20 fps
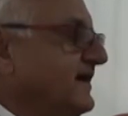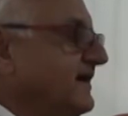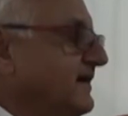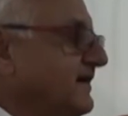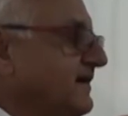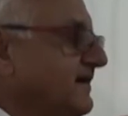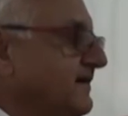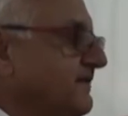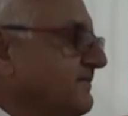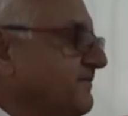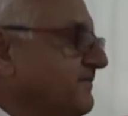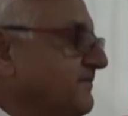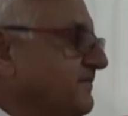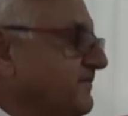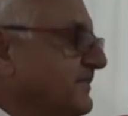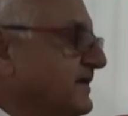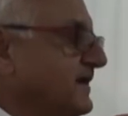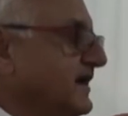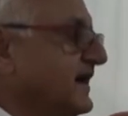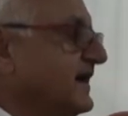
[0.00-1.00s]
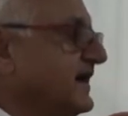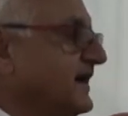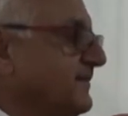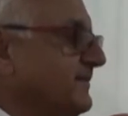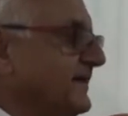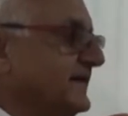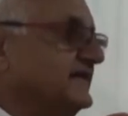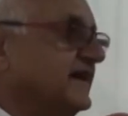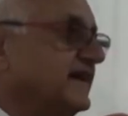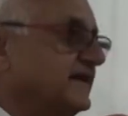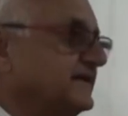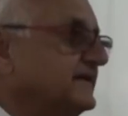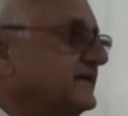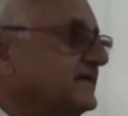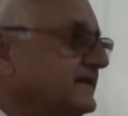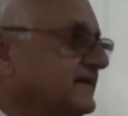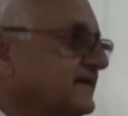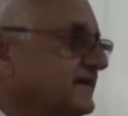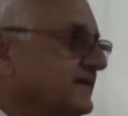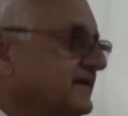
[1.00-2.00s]
uh, Ganga Maidan,
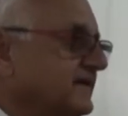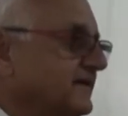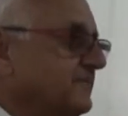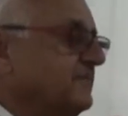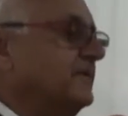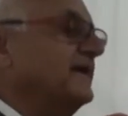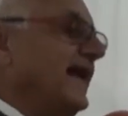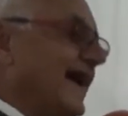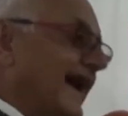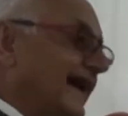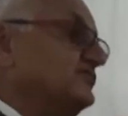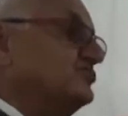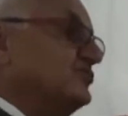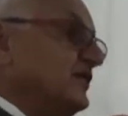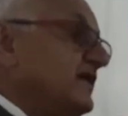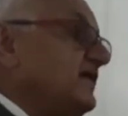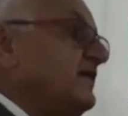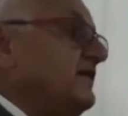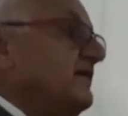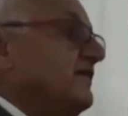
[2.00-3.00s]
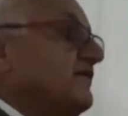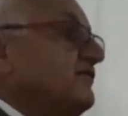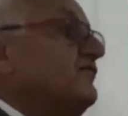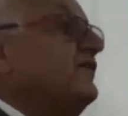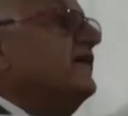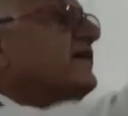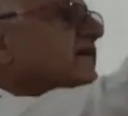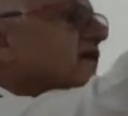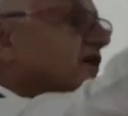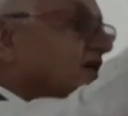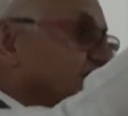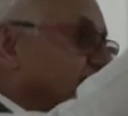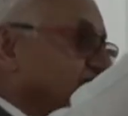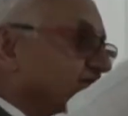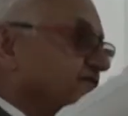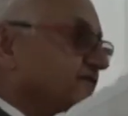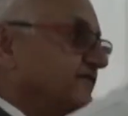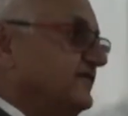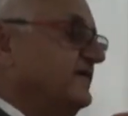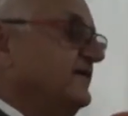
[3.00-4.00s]
but actually further
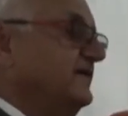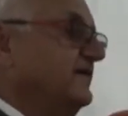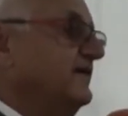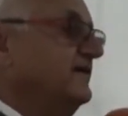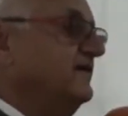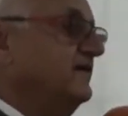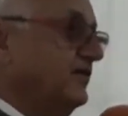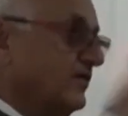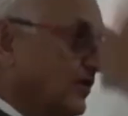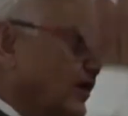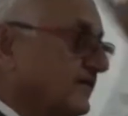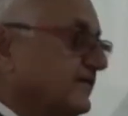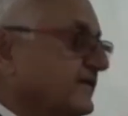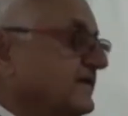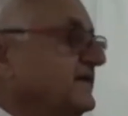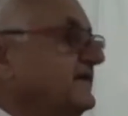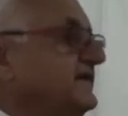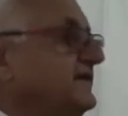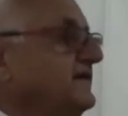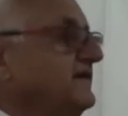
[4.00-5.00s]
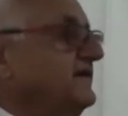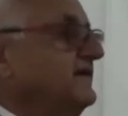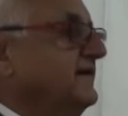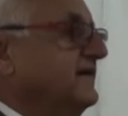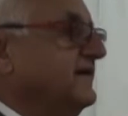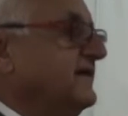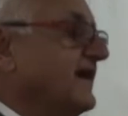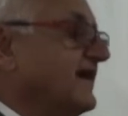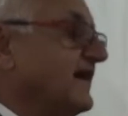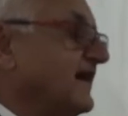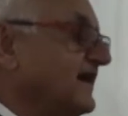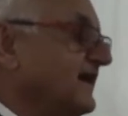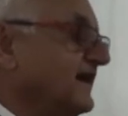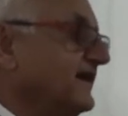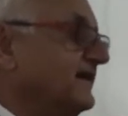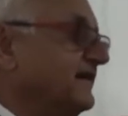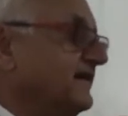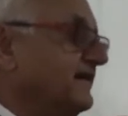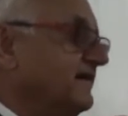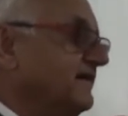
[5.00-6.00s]
off, northern
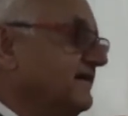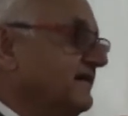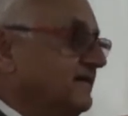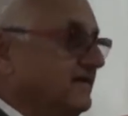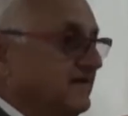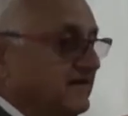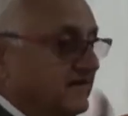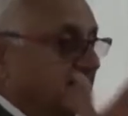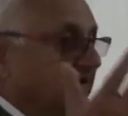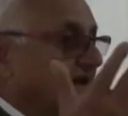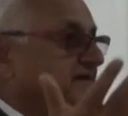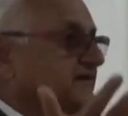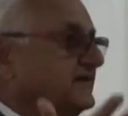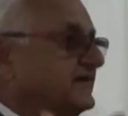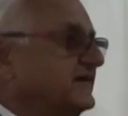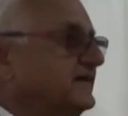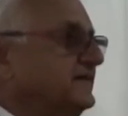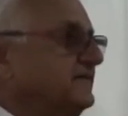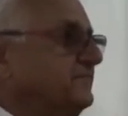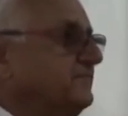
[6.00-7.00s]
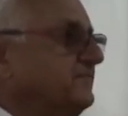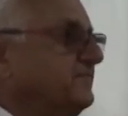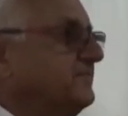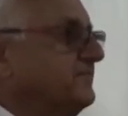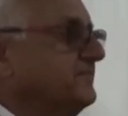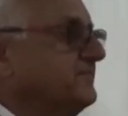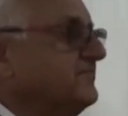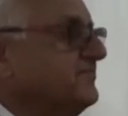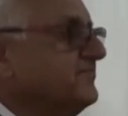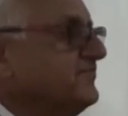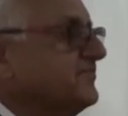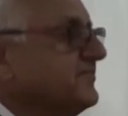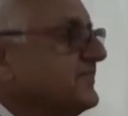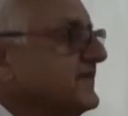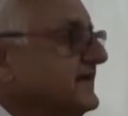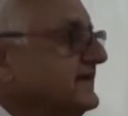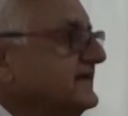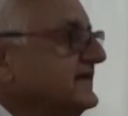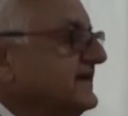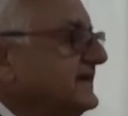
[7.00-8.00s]
Kerala, Karnataka,
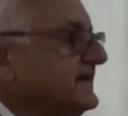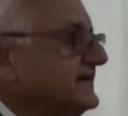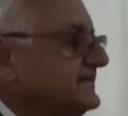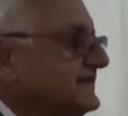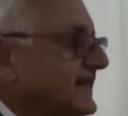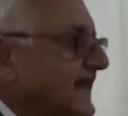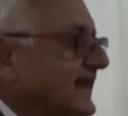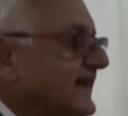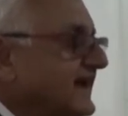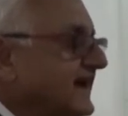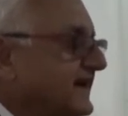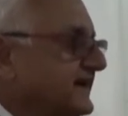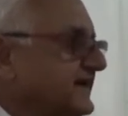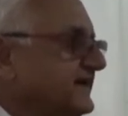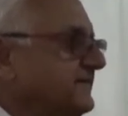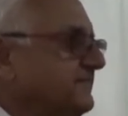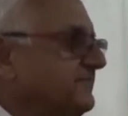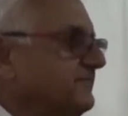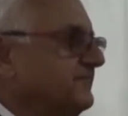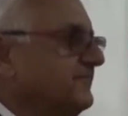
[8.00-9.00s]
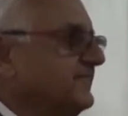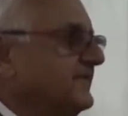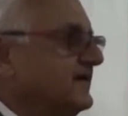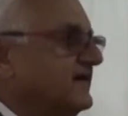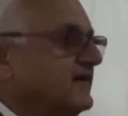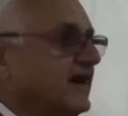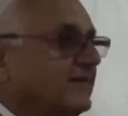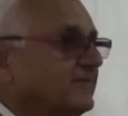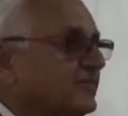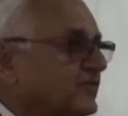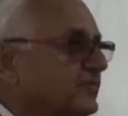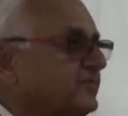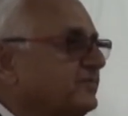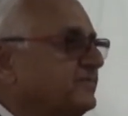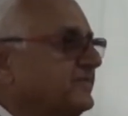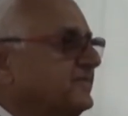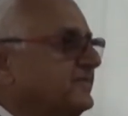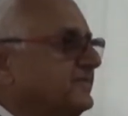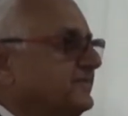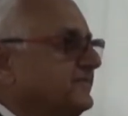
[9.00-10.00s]
Telangana, Kamrup,
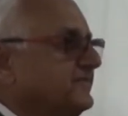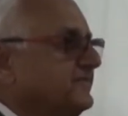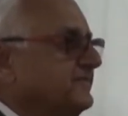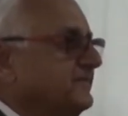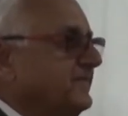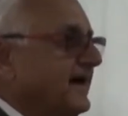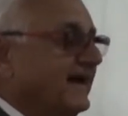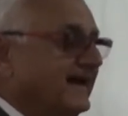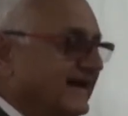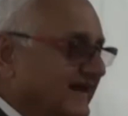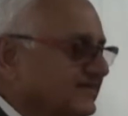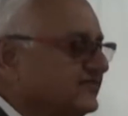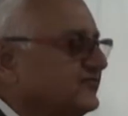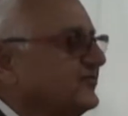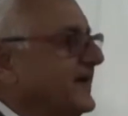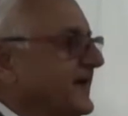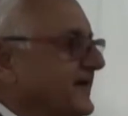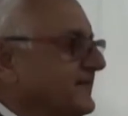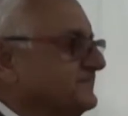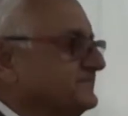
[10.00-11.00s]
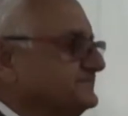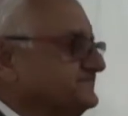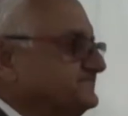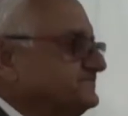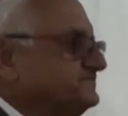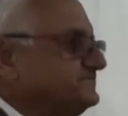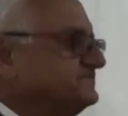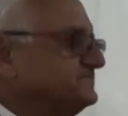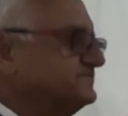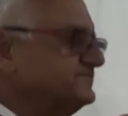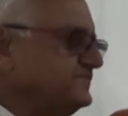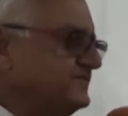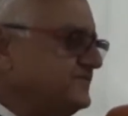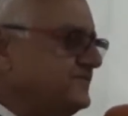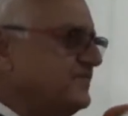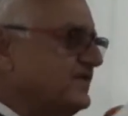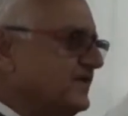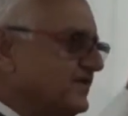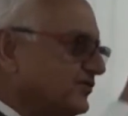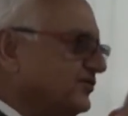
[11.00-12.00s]
and elsewhere.
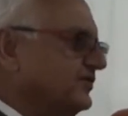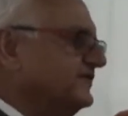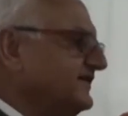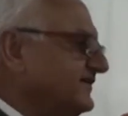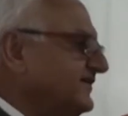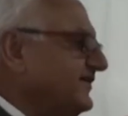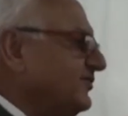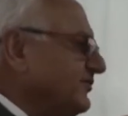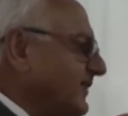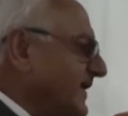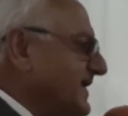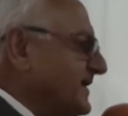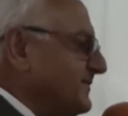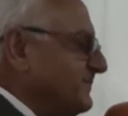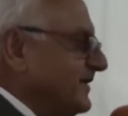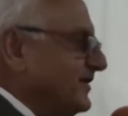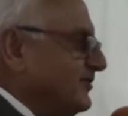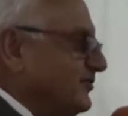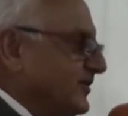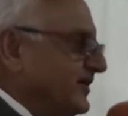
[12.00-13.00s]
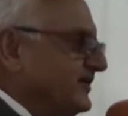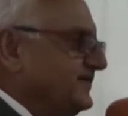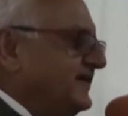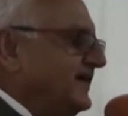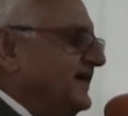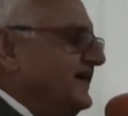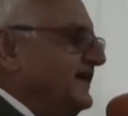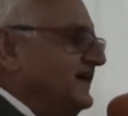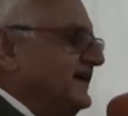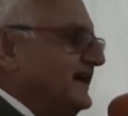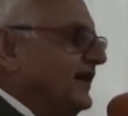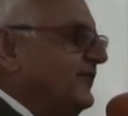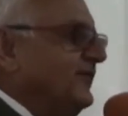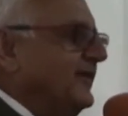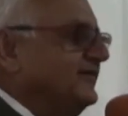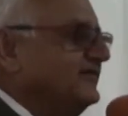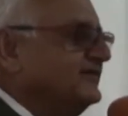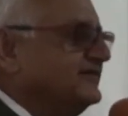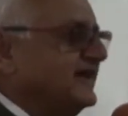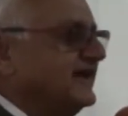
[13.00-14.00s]
So, this is where Nepal was. Now
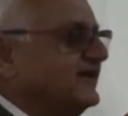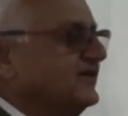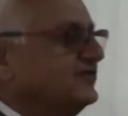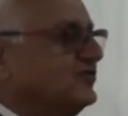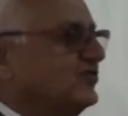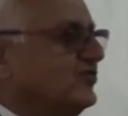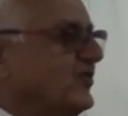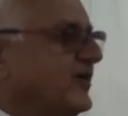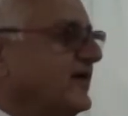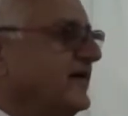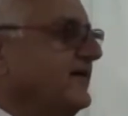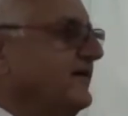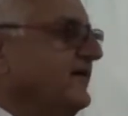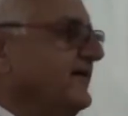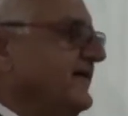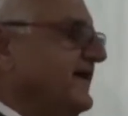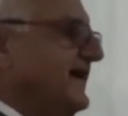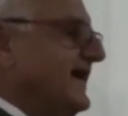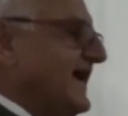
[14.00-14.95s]
I will take you through a